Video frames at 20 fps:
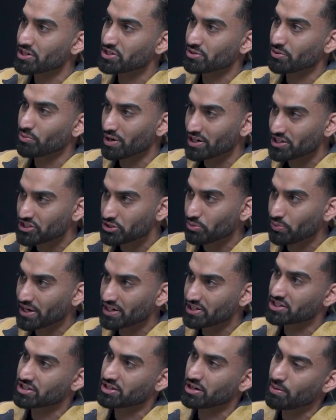So once a week,
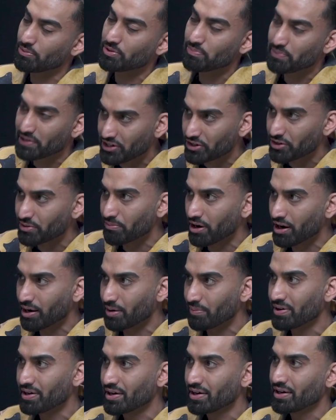just come with me and your
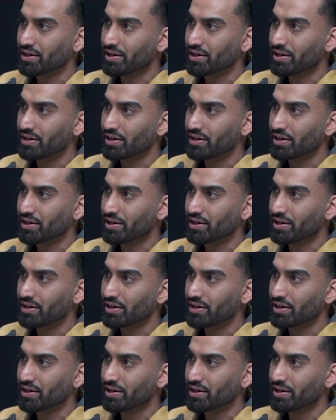mom